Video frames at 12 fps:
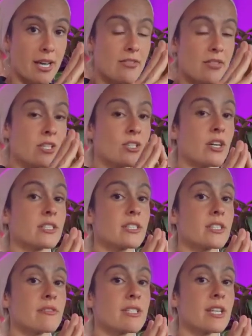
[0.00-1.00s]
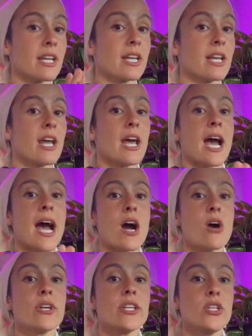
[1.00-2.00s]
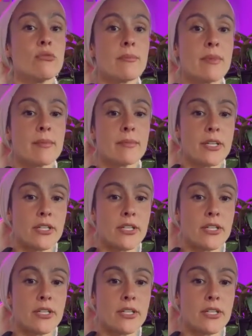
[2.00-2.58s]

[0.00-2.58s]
In the darkness of the night, how can you remember